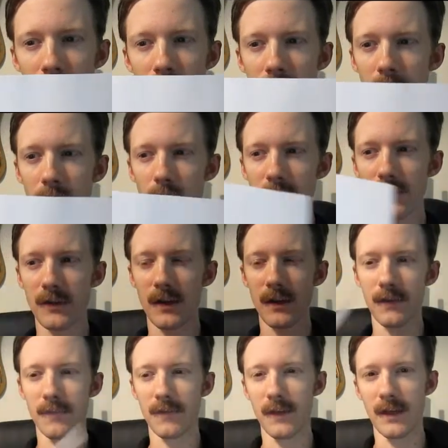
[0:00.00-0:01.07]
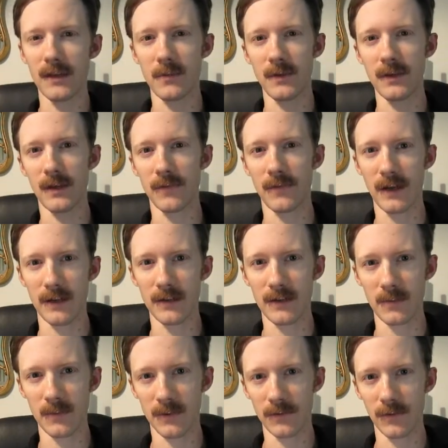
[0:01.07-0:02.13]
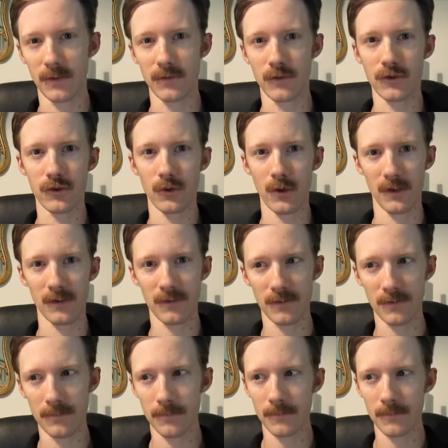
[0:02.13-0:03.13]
in which case the enemy of academics is choice.